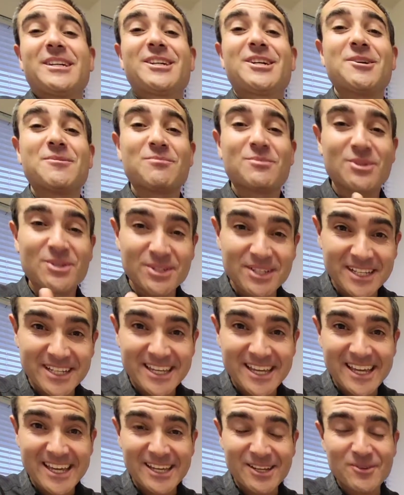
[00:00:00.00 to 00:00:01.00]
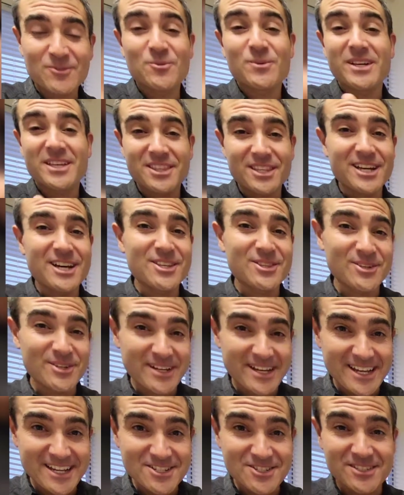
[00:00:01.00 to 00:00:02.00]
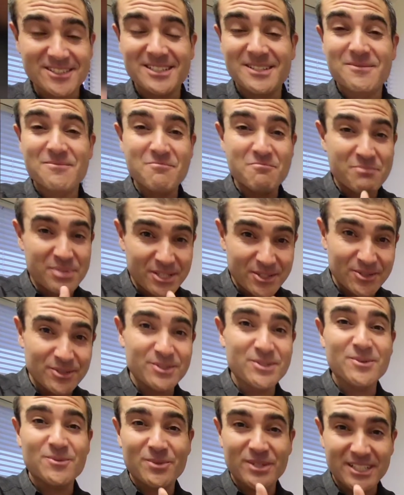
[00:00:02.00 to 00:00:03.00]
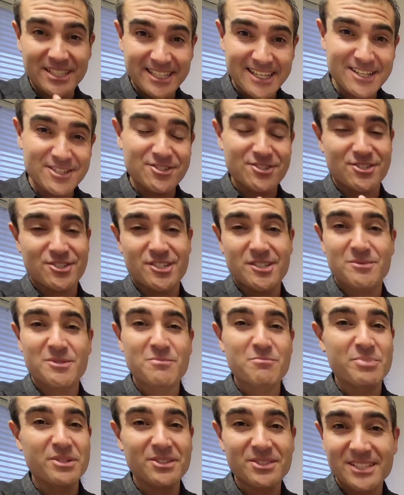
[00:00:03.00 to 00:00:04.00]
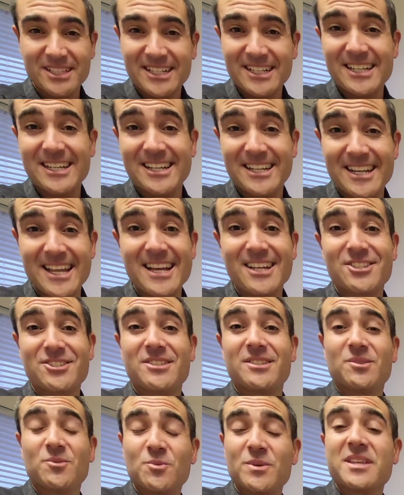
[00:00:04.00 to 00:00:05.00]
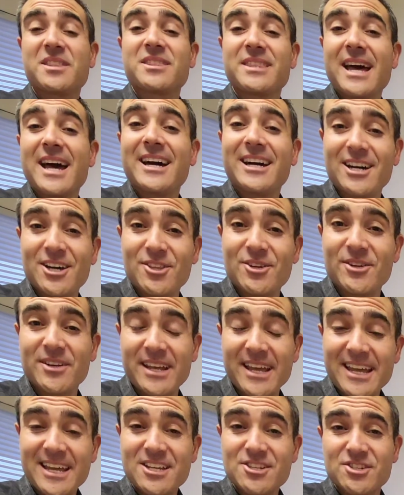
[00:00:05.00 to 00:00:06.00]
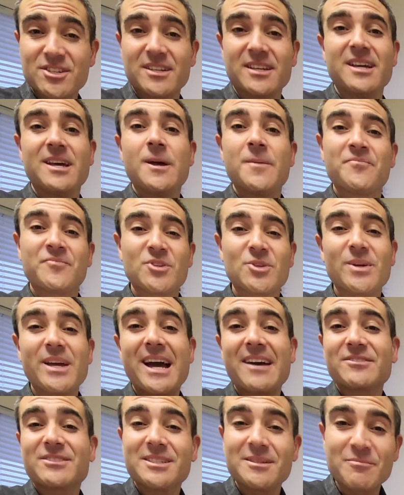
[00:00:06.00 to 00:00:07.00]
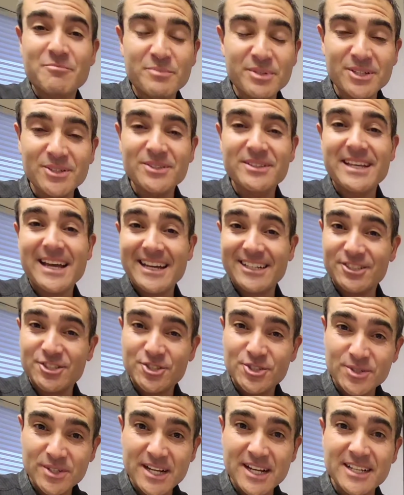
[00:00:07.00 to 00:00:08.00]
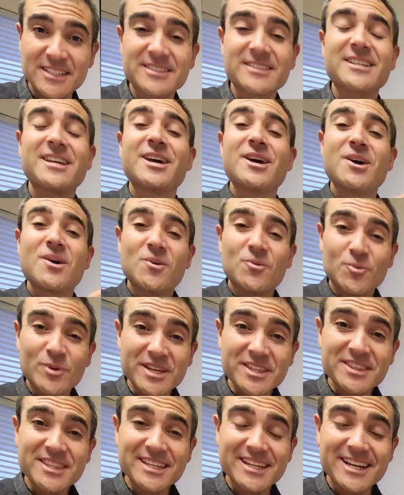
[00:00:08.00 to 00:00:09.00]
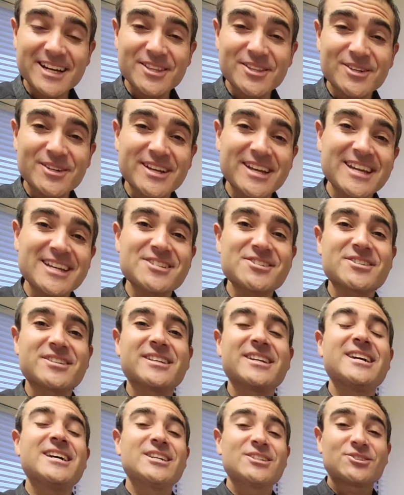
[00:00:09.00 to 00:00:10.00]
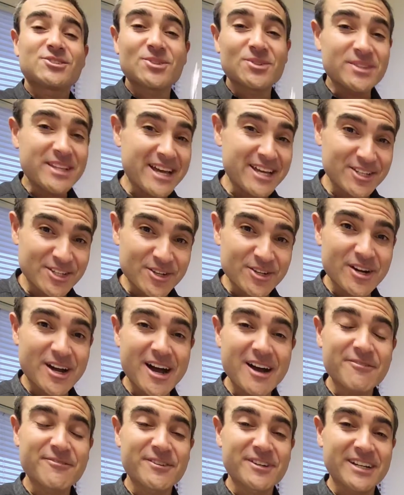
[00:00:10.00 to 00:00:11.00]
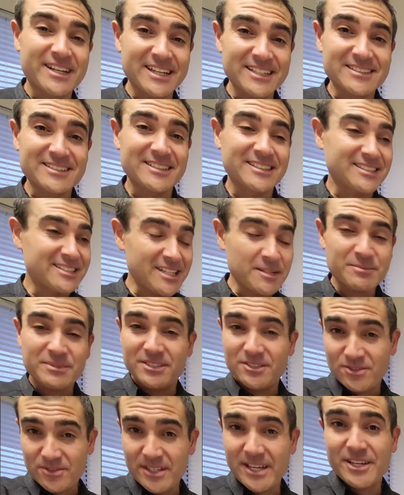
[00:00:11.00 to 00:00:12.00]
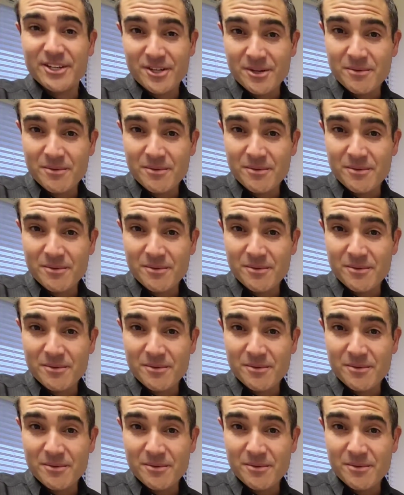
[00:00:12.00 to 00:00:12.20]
communicate with other agents and build relationships, build a connection with that other agent. You have to build that trust with the other agent so that your offer gets accepted, so that your